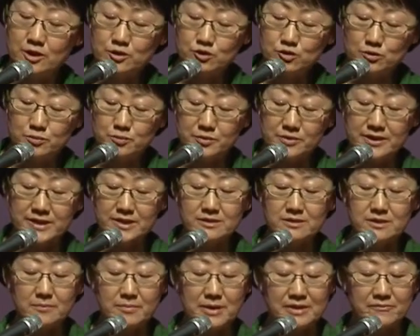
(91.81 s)
to bring
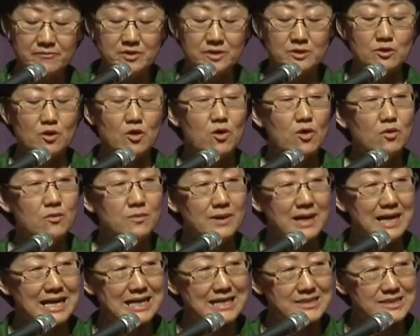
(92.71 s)
the benefit
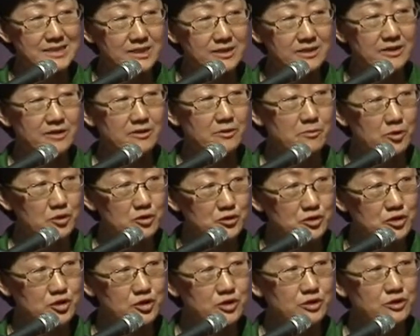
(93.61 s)
of ICT
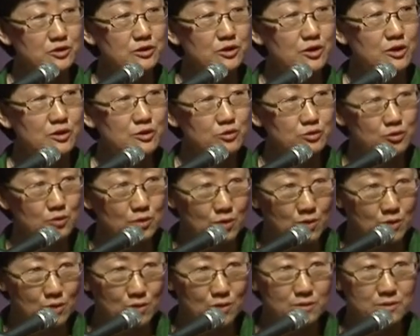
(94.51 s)
revolution to
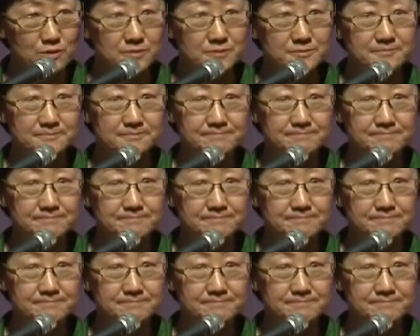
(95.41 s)
all.